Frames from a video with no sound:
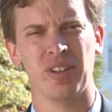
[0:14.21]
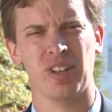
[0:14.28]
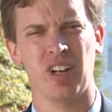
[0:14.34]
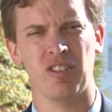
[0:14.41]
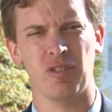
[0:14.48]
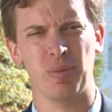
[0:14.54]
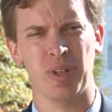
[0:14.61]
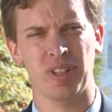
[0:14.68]
the
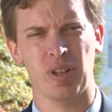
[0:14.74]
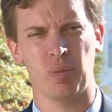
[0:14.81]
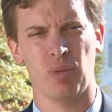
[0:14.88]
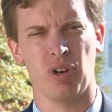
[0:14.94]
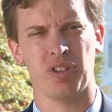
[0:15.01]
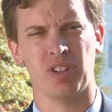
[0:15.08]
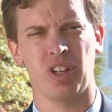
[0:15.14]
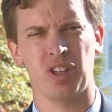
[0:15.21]
government and
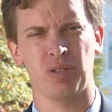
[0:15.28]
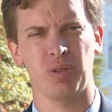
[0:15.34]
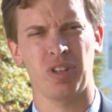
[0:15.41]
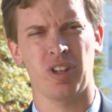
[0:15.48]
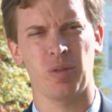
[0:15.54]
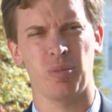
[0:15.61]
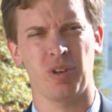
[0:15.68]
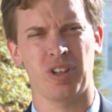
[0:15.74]
brought the country
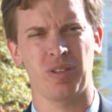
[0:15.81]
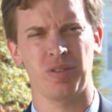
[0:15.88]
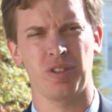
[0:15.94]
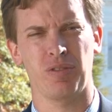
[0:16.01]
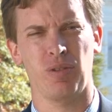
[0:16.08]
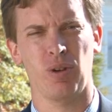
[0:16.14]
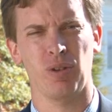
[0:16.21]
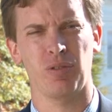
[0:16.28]
to the brink of
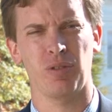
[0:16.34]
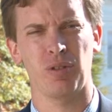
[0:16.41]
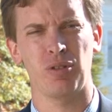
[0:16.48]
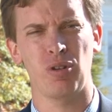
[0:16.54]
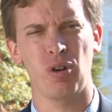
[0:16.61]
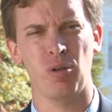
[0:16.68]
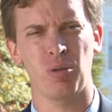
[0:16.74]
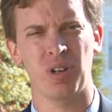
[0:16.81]
default for
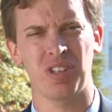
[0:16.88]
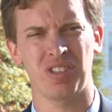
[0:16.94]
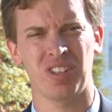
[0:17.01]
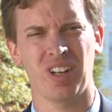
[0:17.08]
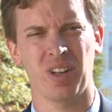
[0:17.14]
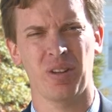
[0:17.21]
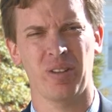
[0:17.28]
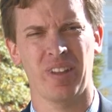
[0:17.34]
no
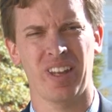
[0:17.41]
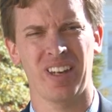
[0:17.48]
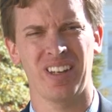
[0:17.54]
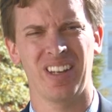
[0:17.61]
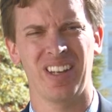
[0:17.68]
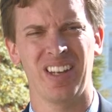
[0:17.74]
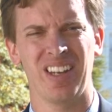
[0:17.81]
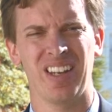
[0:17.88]
reason other than
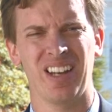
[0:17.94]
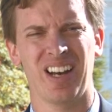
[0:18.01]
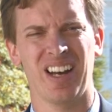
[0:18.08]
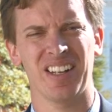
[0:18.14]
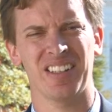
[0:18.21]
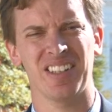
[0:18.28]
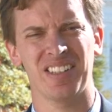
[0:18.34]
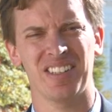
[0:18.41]

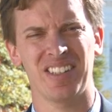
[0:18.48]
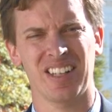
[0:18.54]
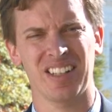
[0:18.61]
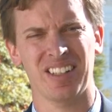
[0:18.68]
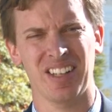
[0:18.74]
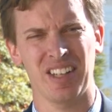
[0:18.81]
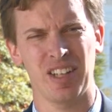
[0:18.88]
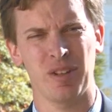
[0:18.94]
to stick
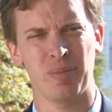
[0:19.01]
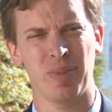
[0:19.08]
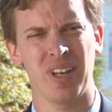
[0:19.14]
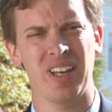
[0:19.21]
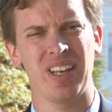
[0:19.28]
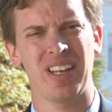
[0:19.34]
it to him.